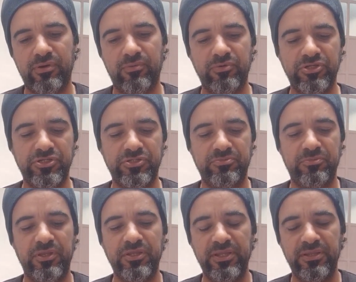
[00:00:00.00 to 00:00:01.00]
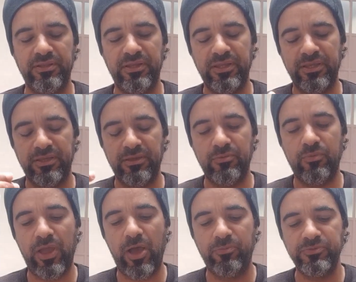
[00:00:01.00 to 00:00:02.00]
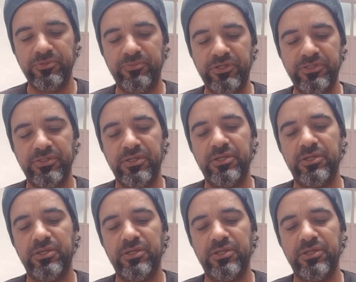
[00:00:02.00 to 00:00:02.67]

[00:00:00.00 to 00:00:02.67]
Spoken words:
which is, it helps a bit,